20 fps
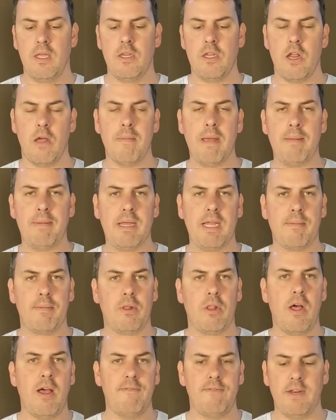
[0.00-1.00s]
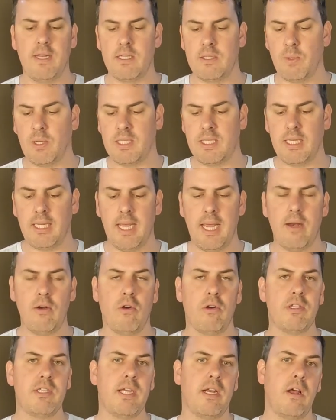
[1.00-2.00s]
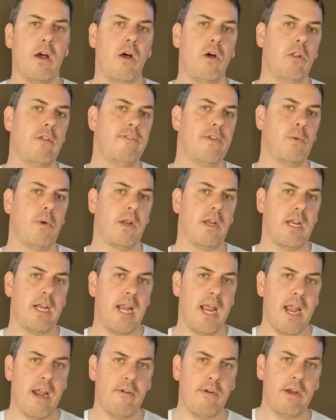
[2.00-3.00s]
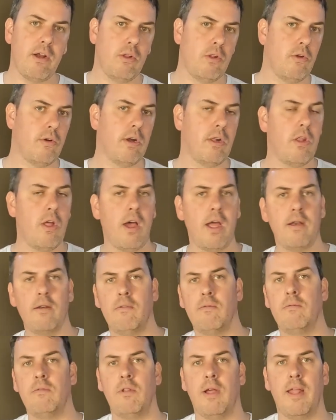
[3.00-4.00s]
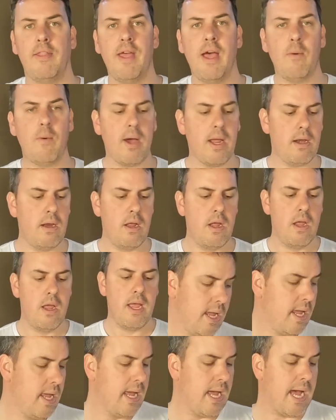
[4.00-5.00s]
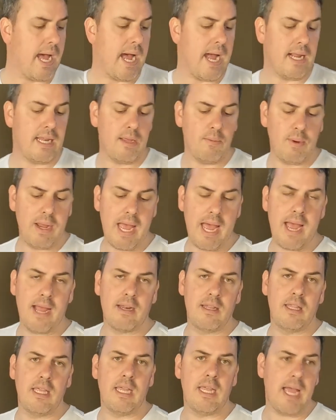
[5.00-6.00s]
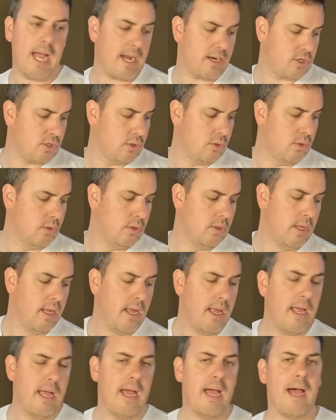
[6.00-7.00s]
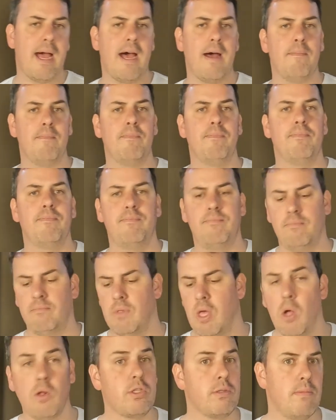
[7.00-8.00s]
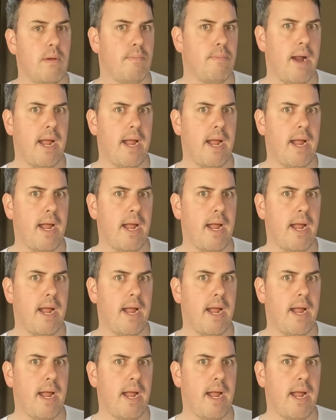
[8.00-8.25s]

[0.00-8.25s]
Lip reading: maybe a couple of light fittings once again, or a center hole if you wanted an aerial or a light like that one. And then we had the actual ultimate